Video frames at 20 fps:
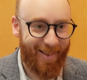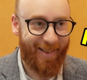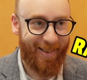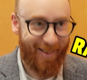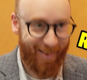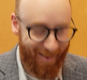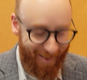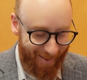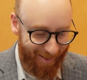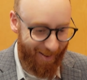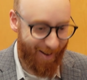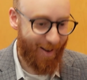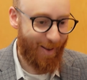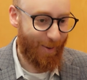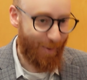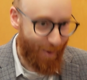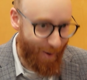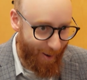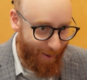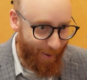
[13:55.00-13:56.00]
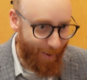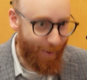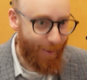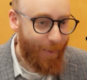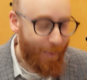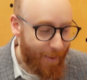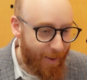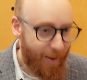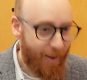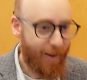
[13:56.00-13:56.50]
in Colorado.
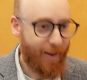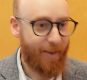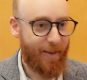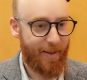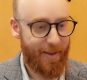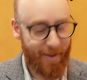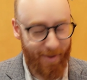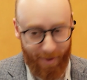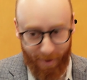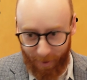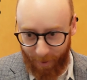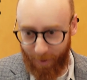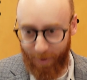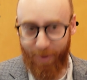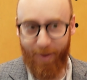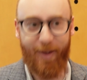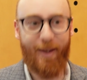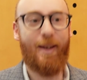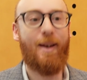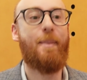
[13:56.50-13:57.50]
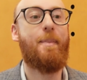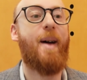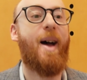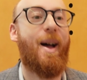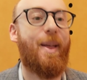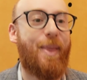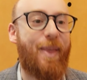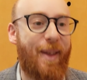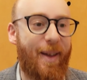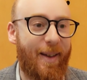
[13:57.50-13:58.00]
This is a good thing and a
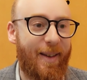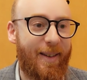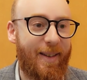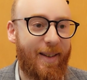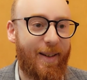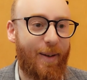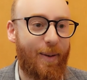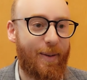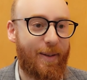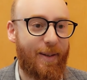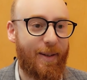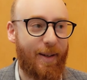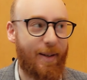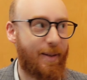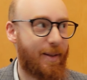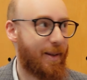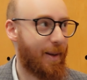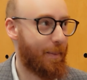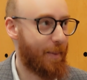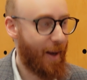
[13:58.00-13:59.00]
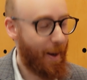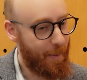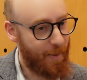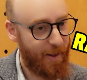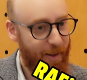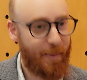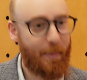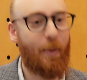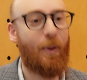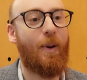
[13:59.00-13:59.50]
bad thing. It's sometimes
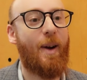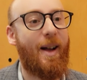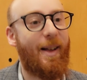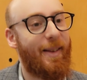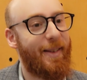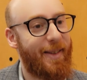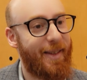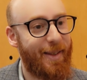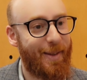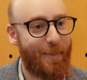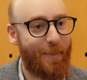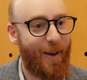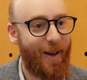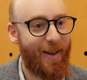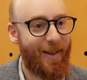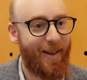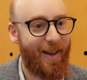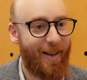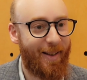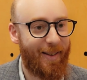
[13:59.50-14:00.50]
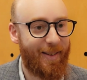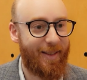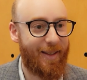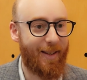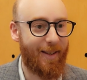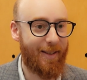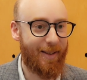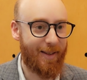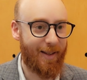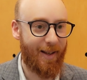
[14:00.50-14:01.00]
it's paralysis by
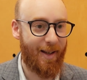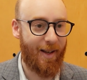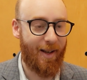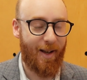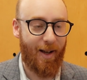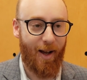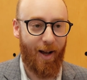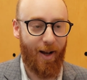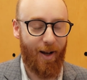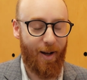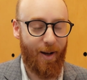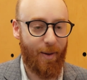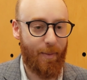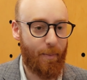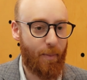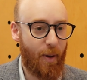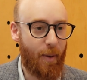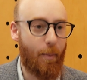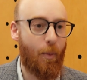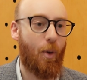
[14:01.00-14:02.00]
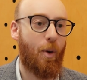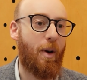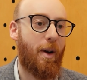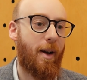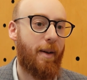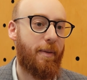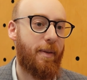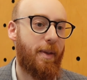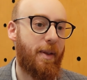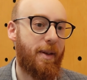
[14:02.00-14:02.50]
analysis, but more
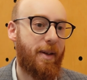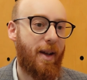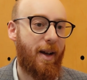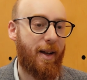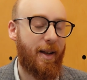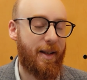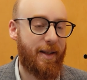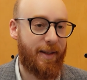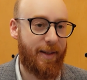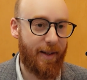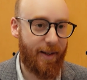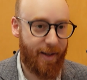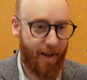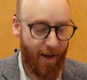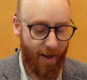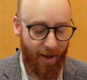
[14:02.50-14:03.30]
often than not, it's to get